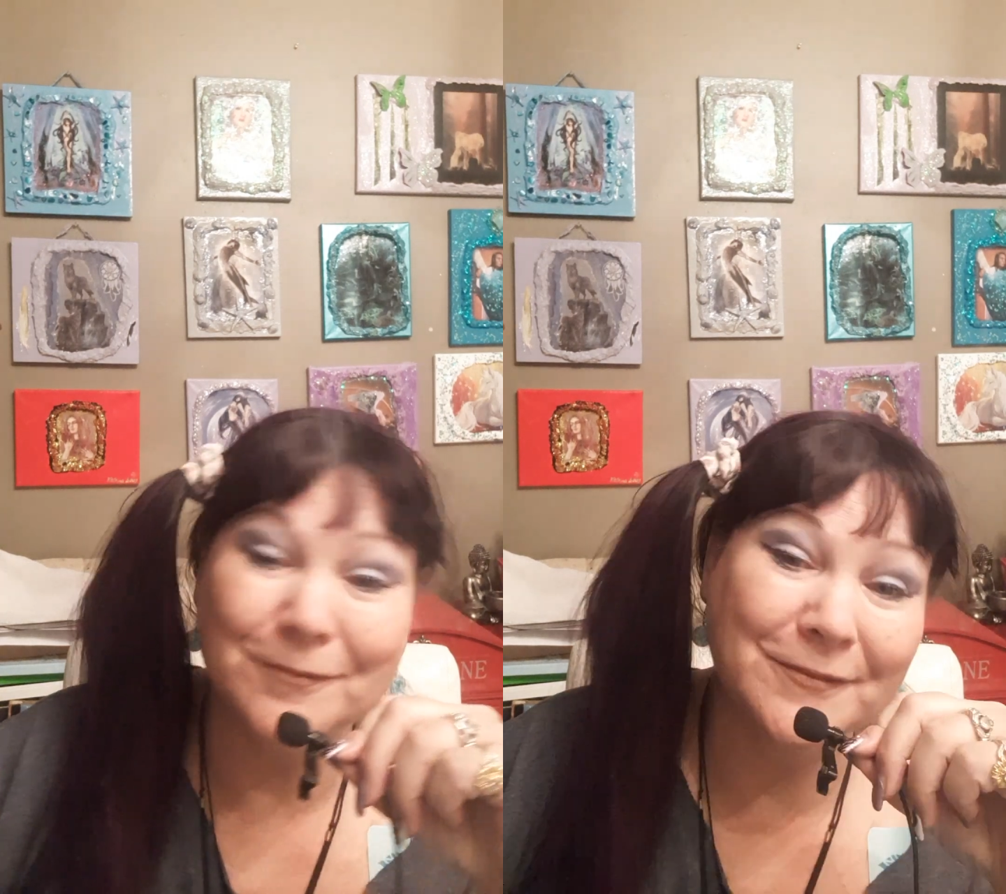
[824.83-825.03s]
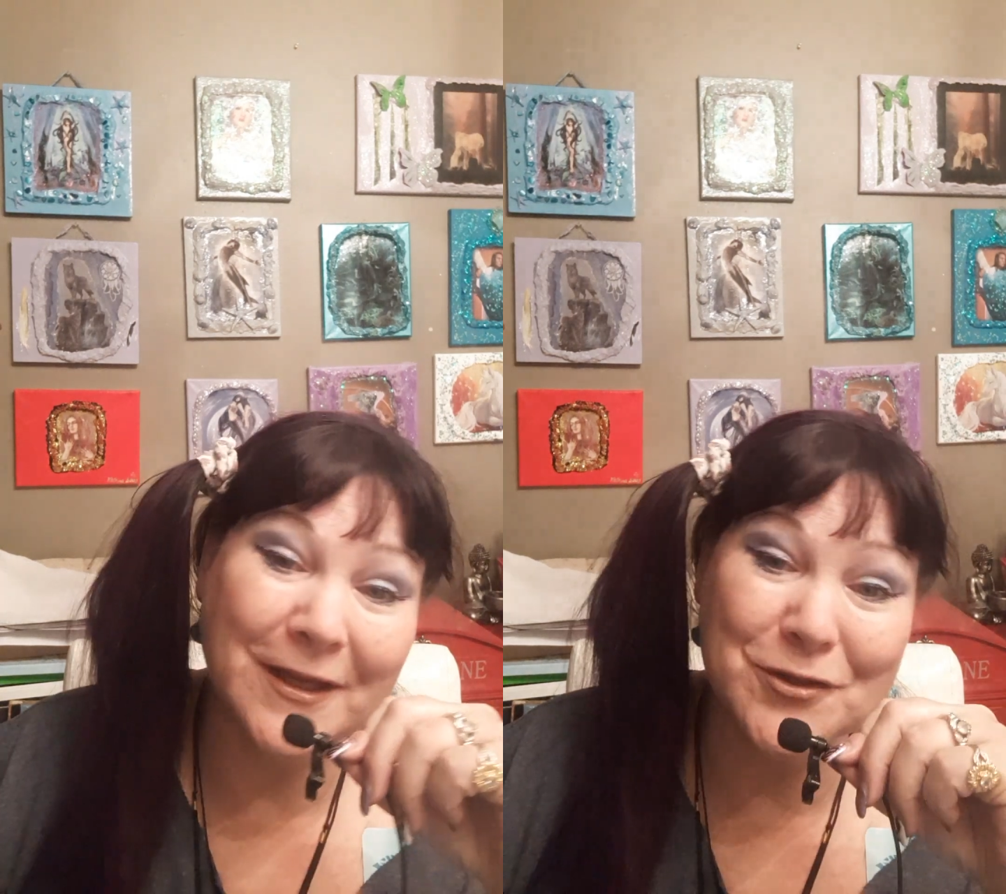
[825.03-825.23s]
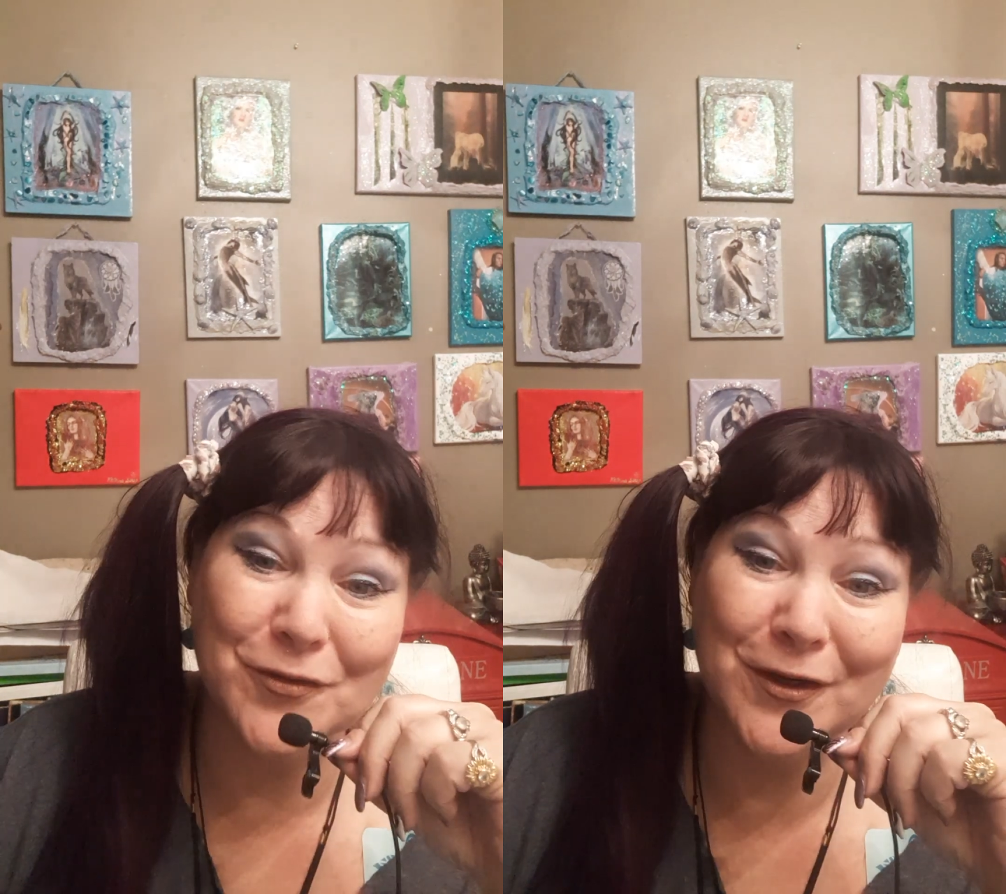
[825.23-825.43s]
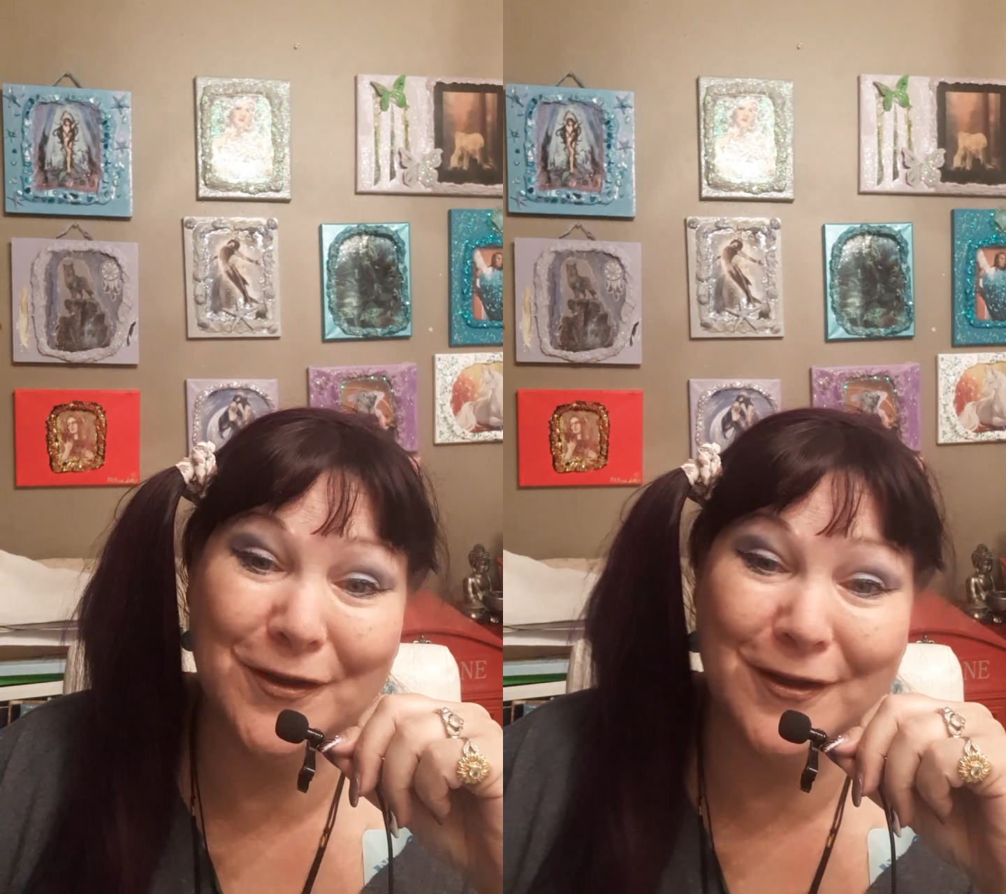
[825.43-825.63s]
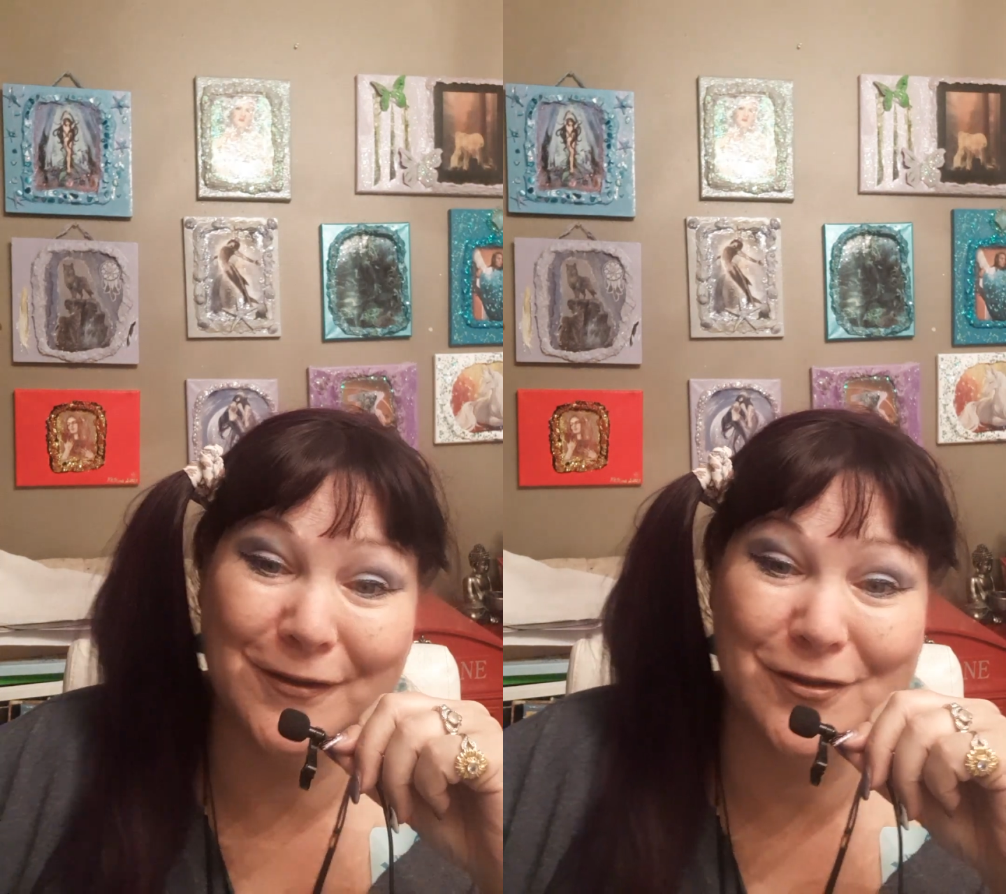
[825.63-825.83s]
That's
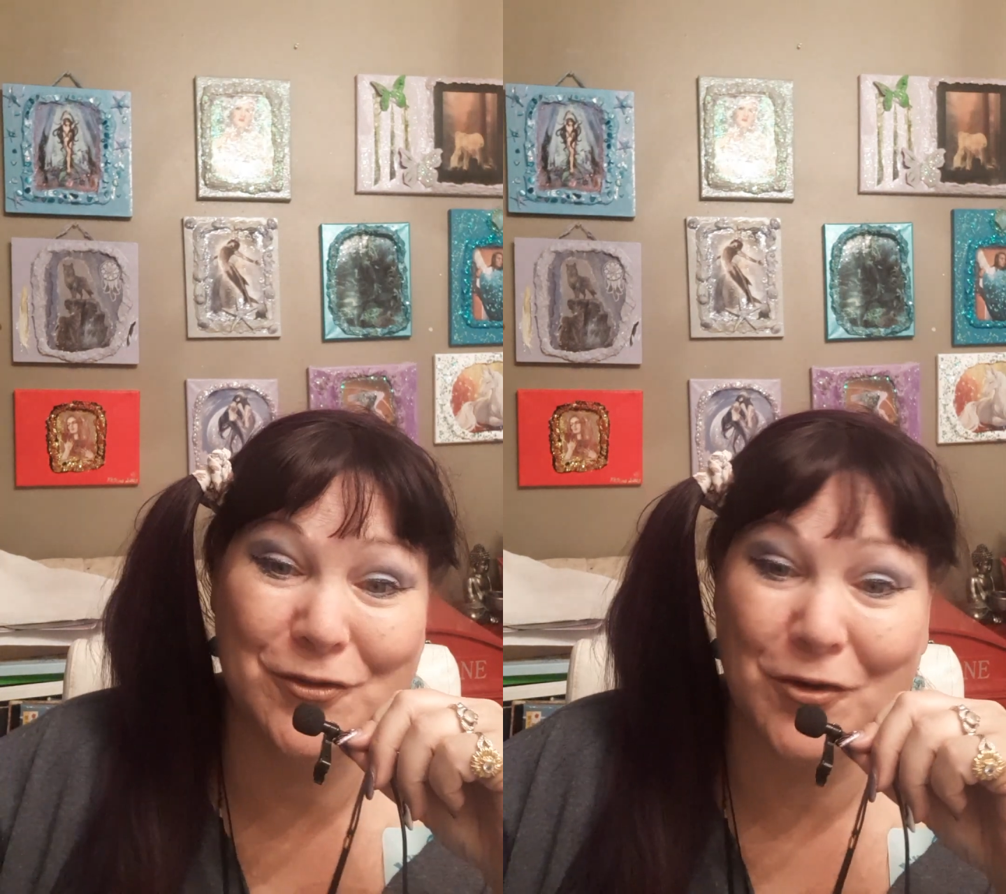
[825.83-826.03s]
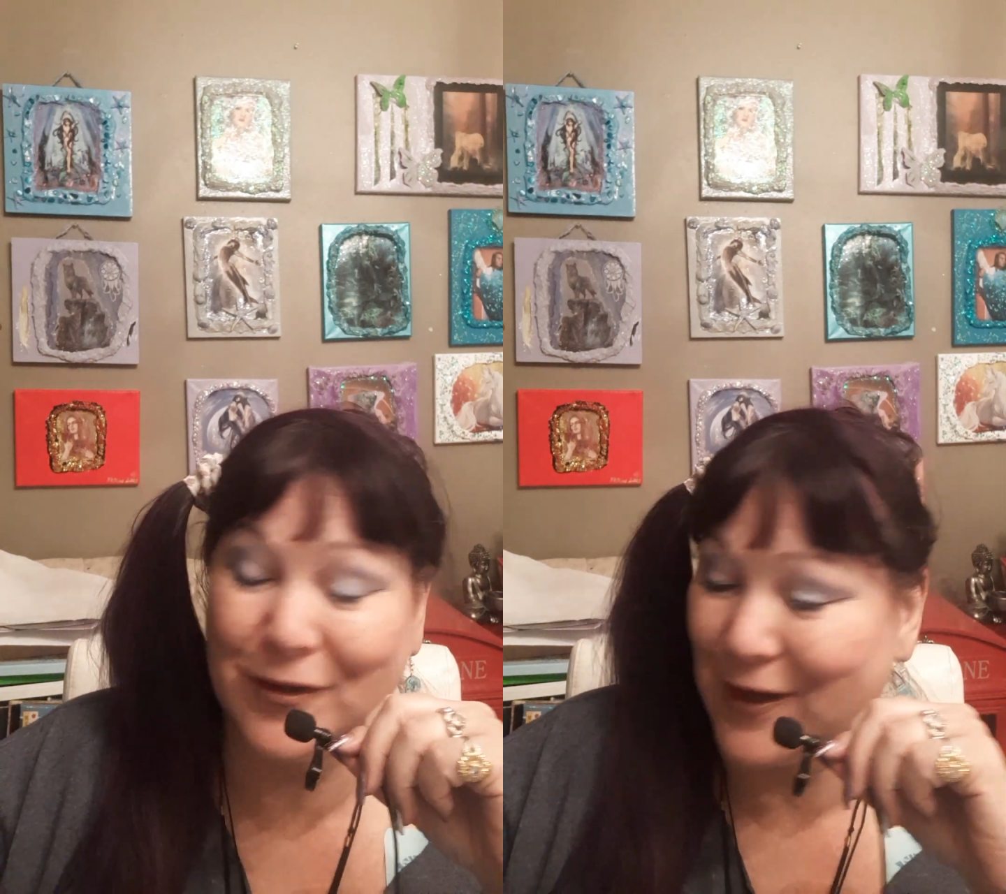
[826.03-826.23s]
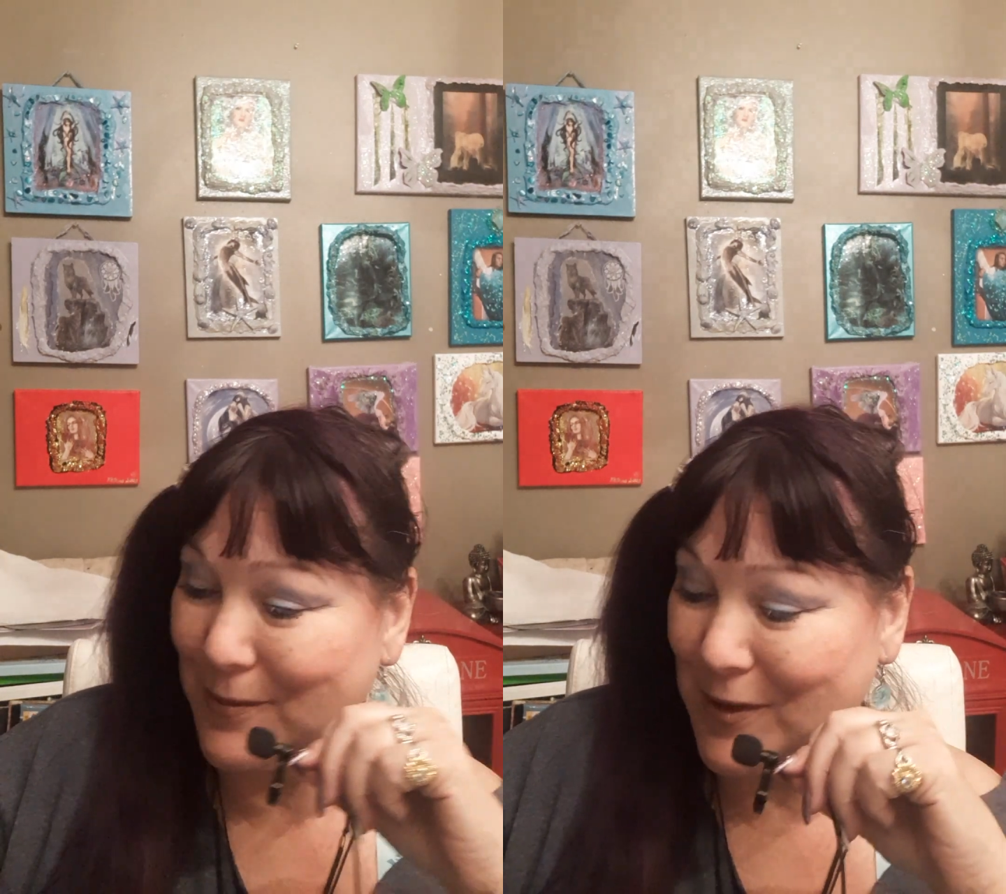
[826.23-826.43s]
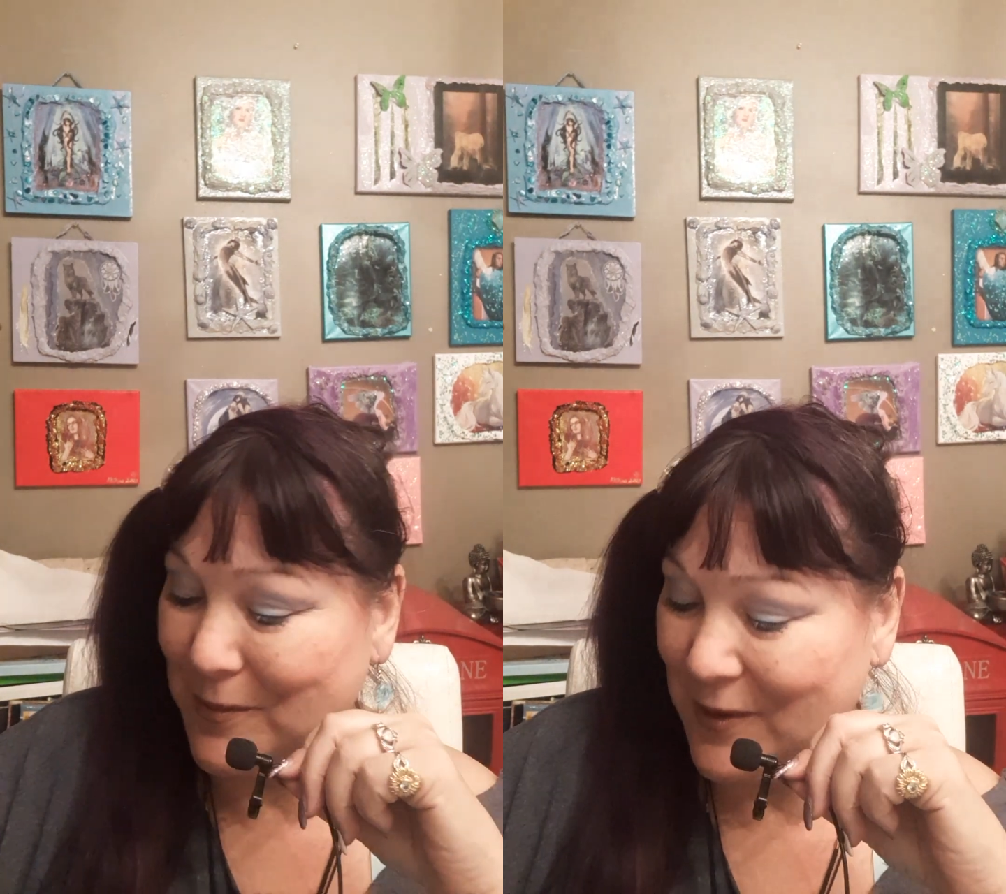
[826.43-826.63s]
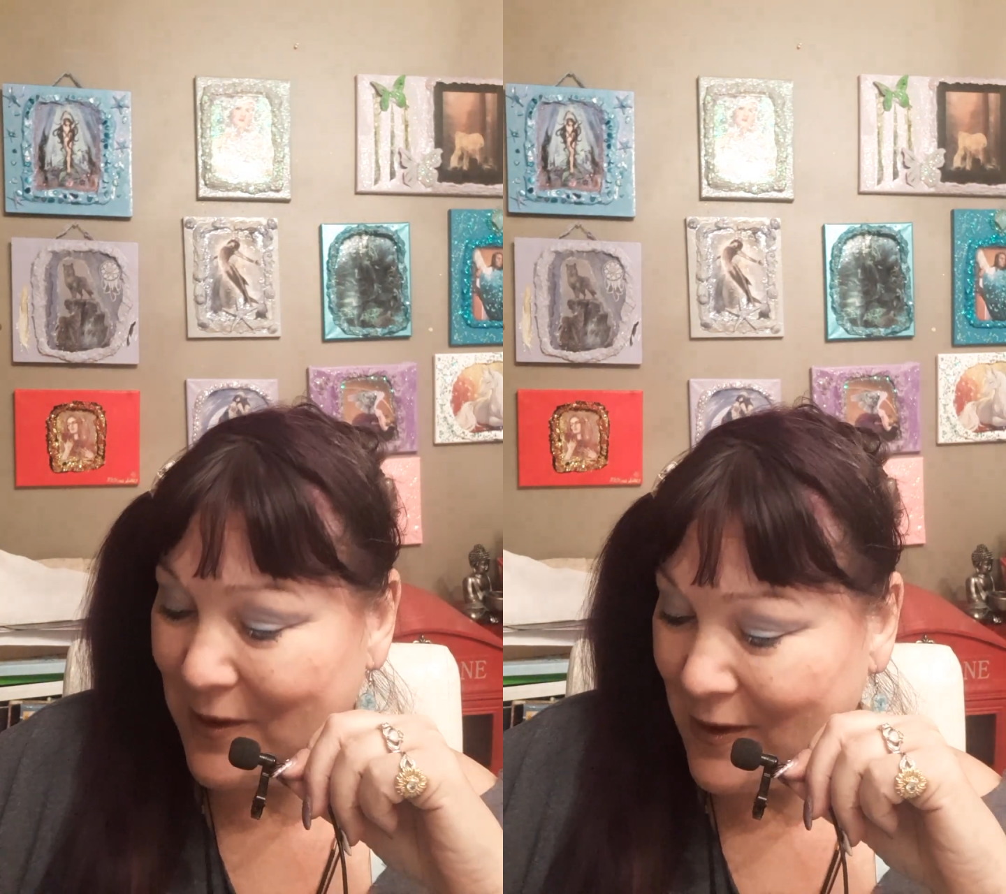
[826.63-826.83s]
funny that this card came up.